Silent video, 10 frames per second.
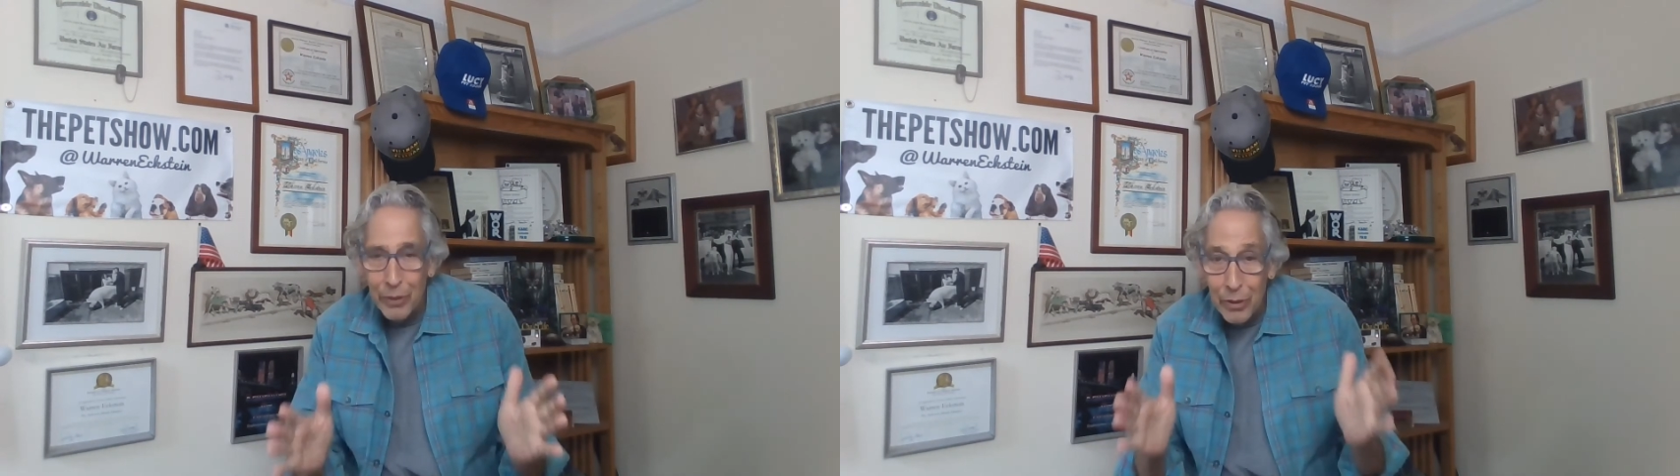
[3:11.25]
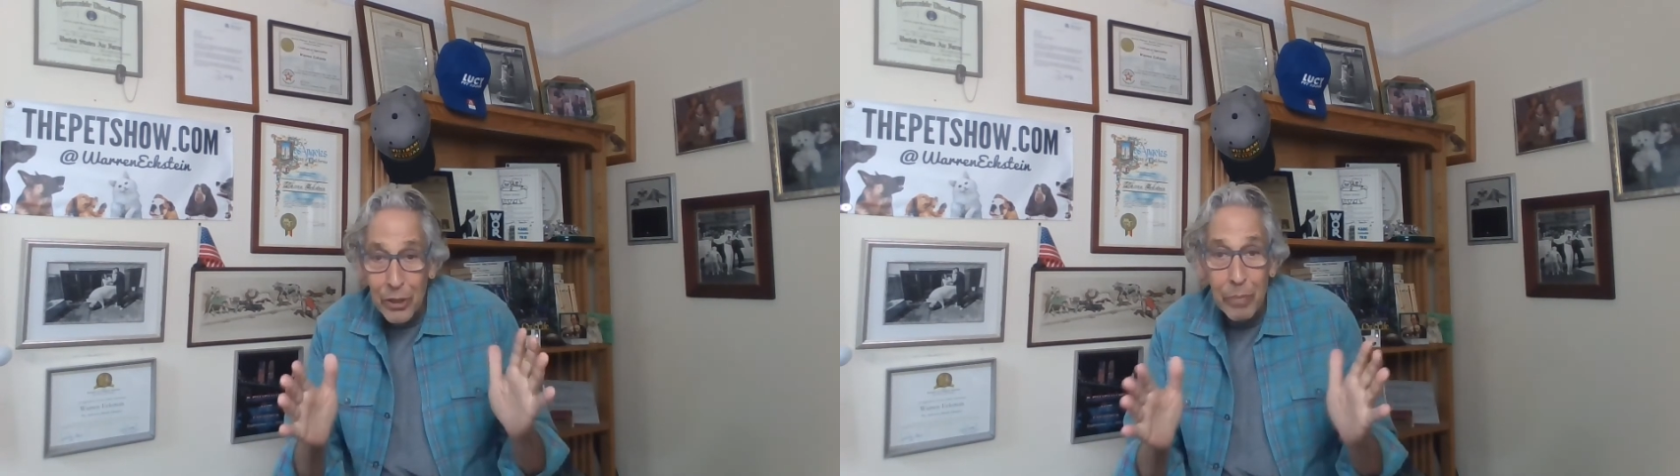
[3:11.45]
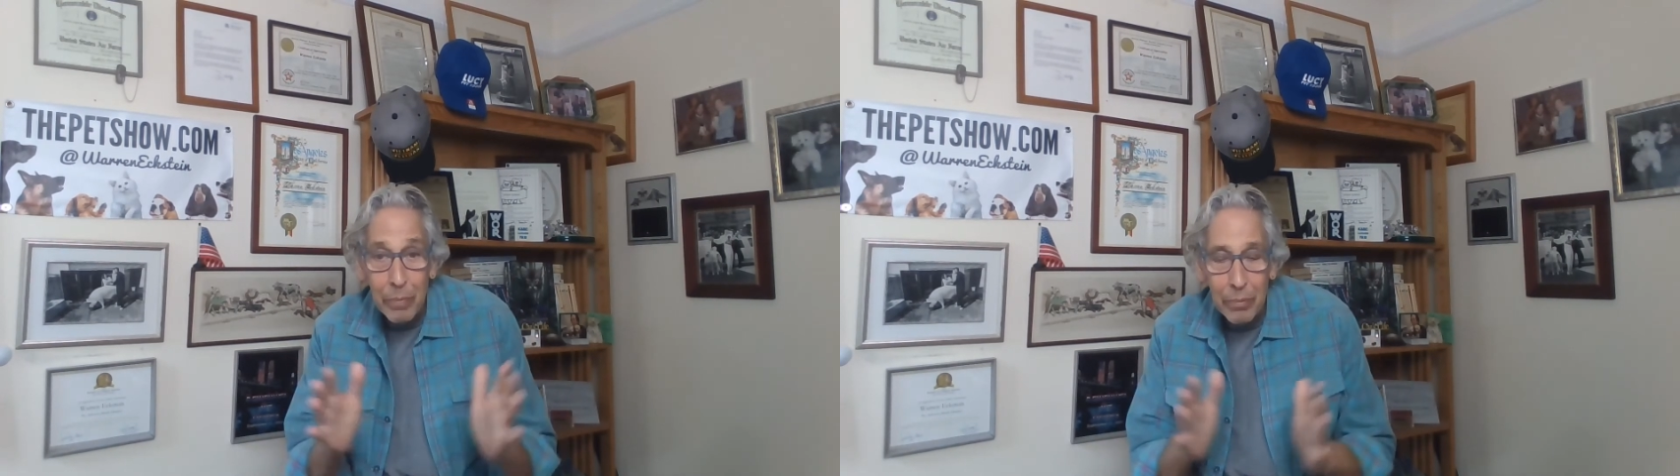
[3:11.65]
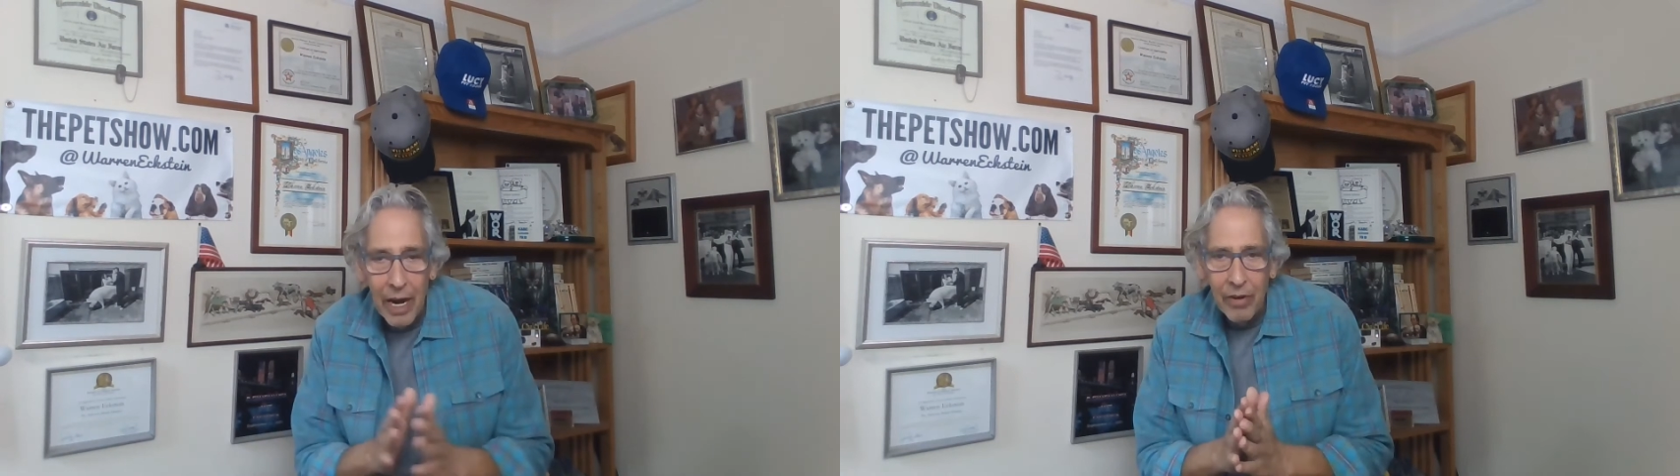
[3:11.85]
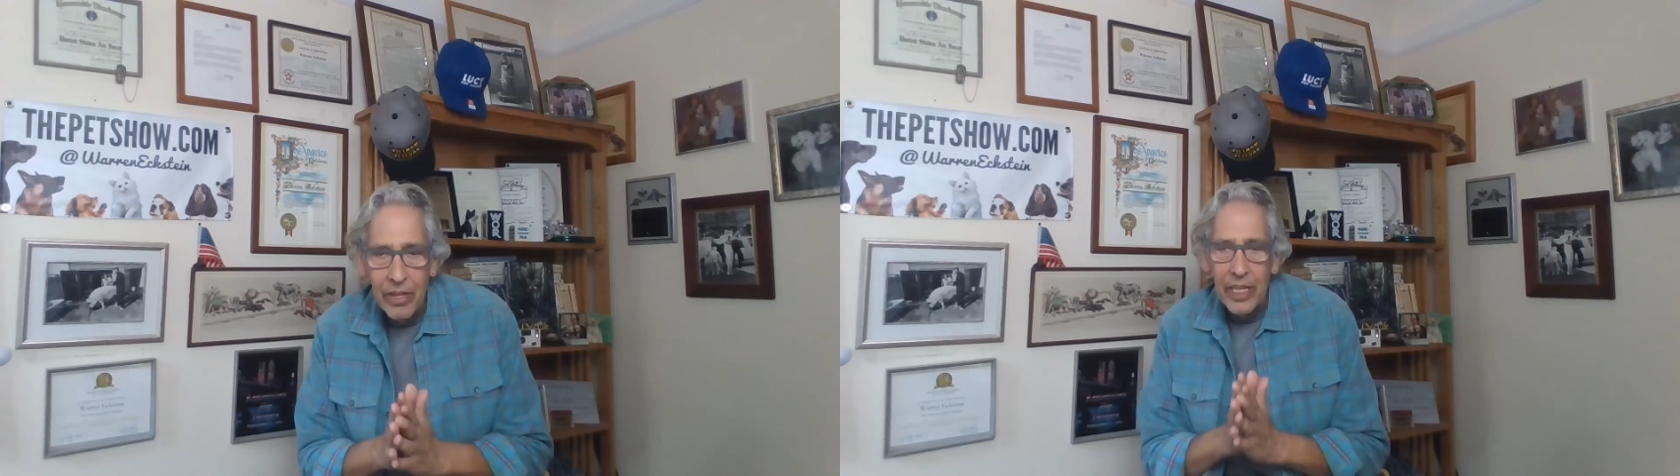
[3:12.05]
and you should be
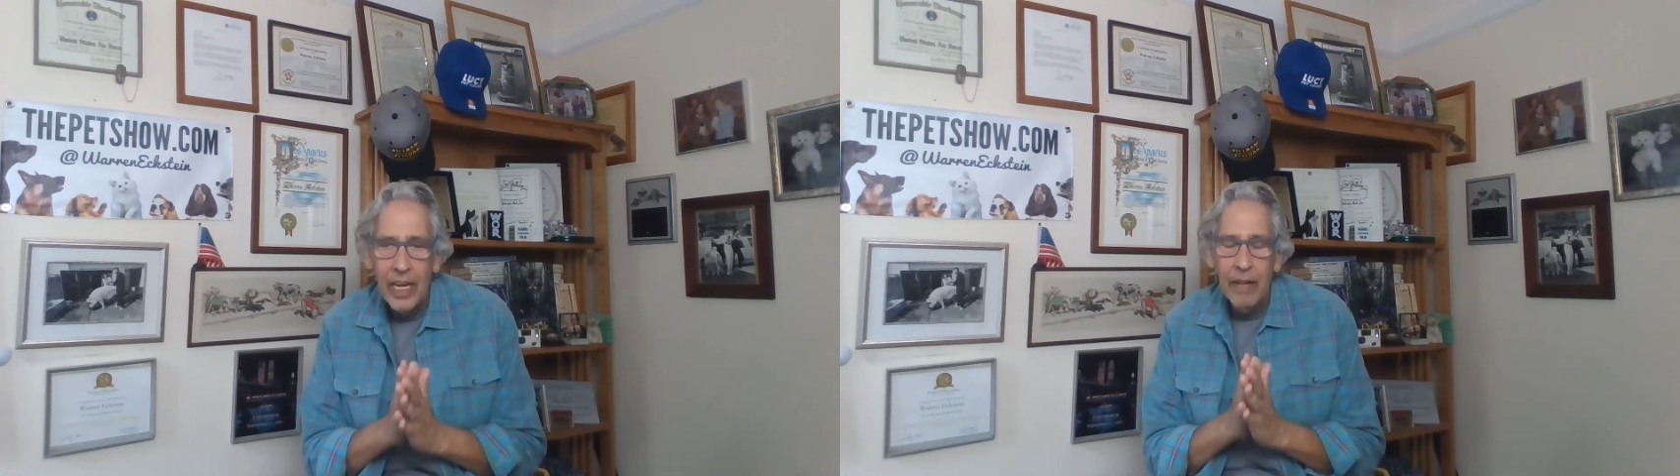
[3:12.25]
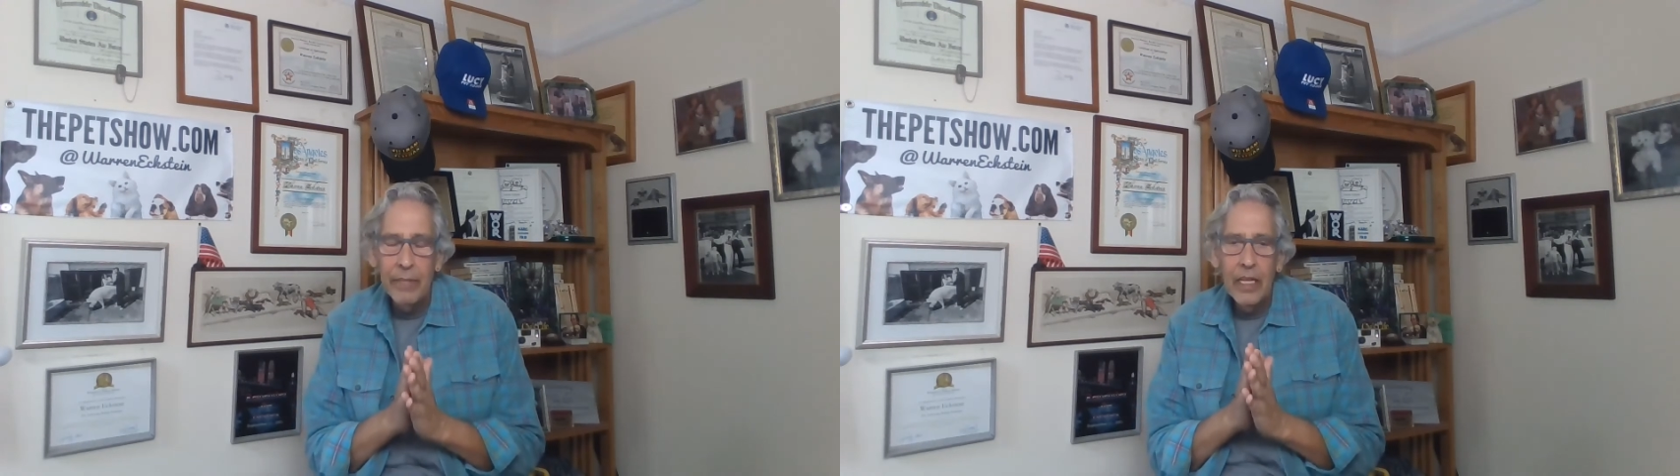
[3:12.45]
proud of that.